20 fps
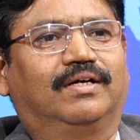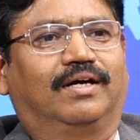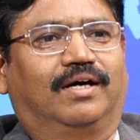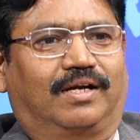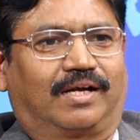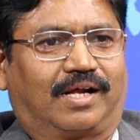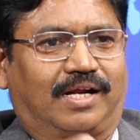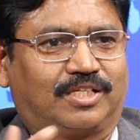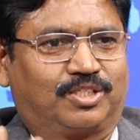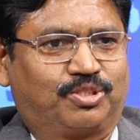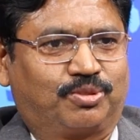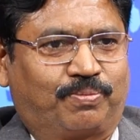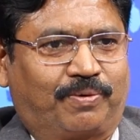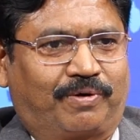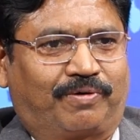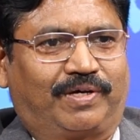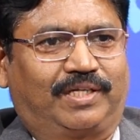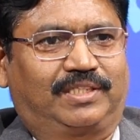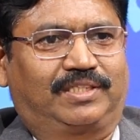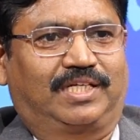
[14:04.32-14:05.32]
or
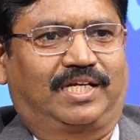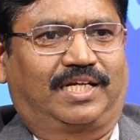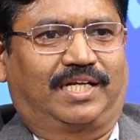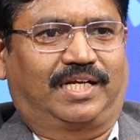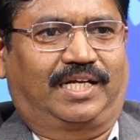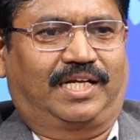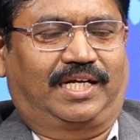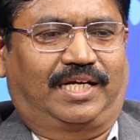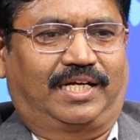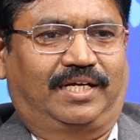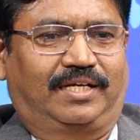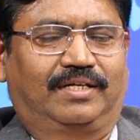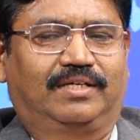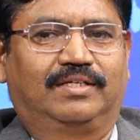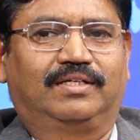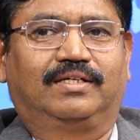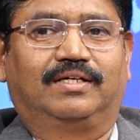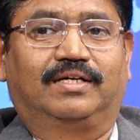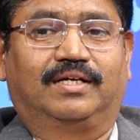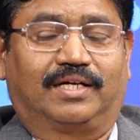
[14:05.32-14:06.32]
unsupervised learning,
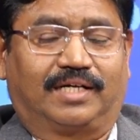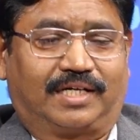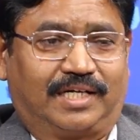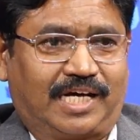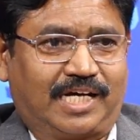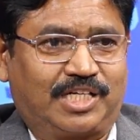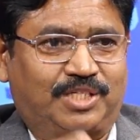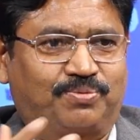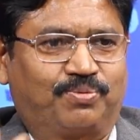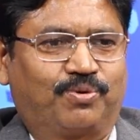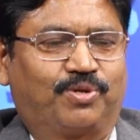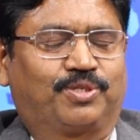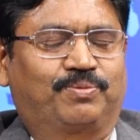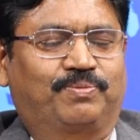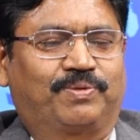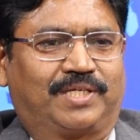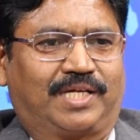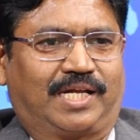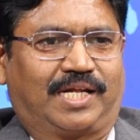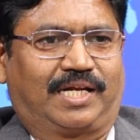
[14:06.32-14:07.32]

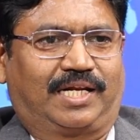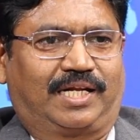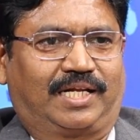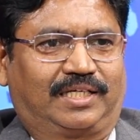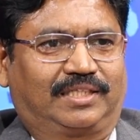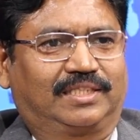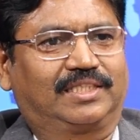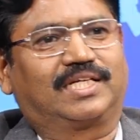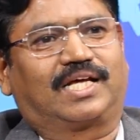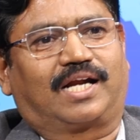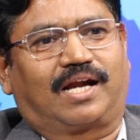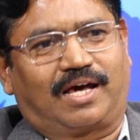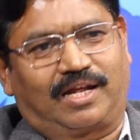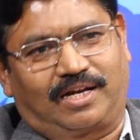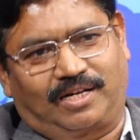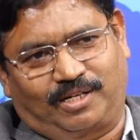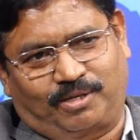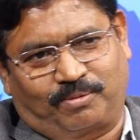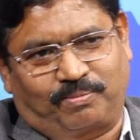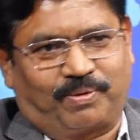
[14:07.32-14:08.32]
reinforcement learning. These are
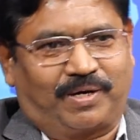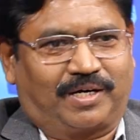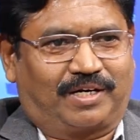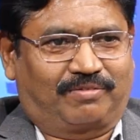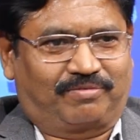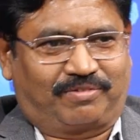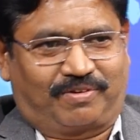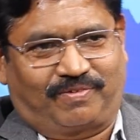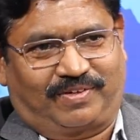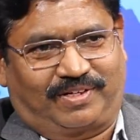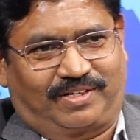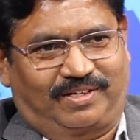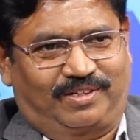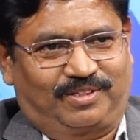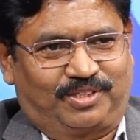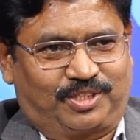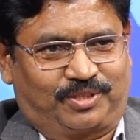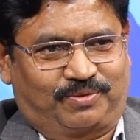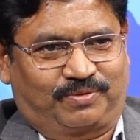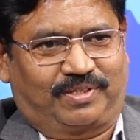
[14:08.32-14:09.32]
all part of our
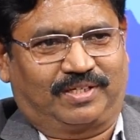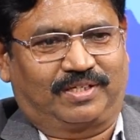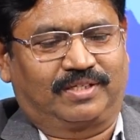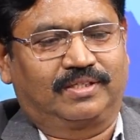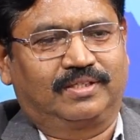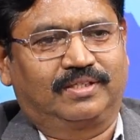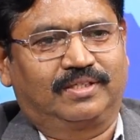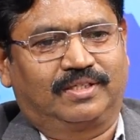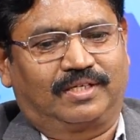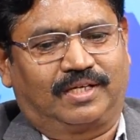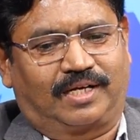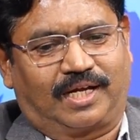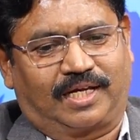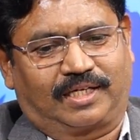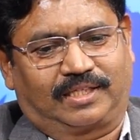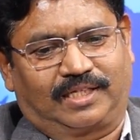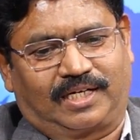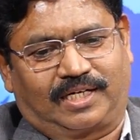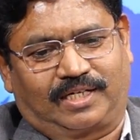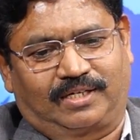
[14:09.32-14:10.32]
this one.
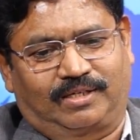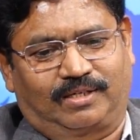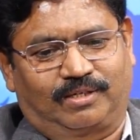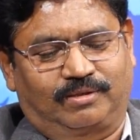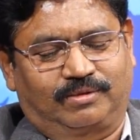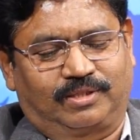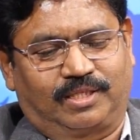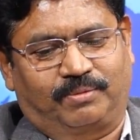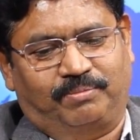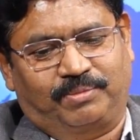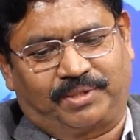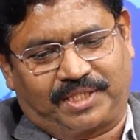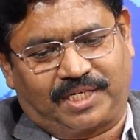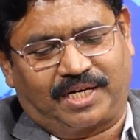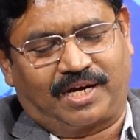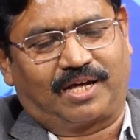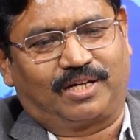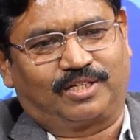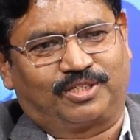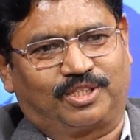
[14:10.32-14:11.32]
Like that, the
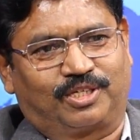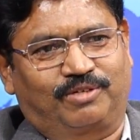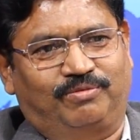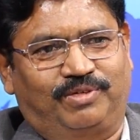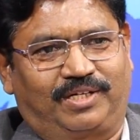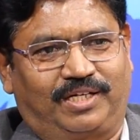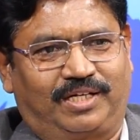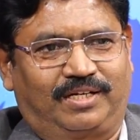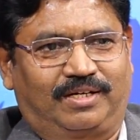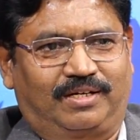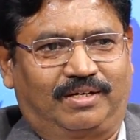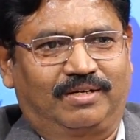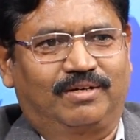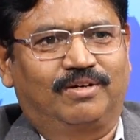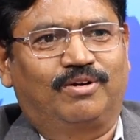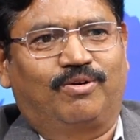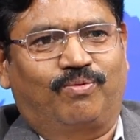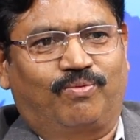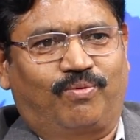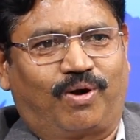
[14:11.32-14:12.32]
machine also will
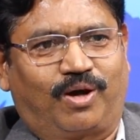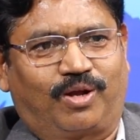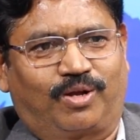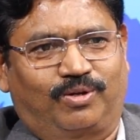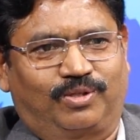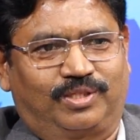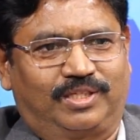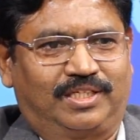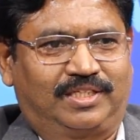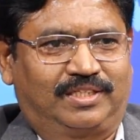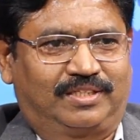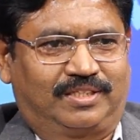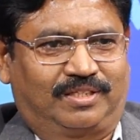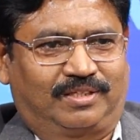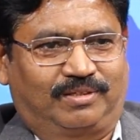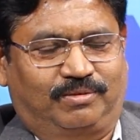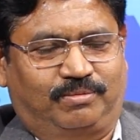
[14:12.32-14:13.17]
follow these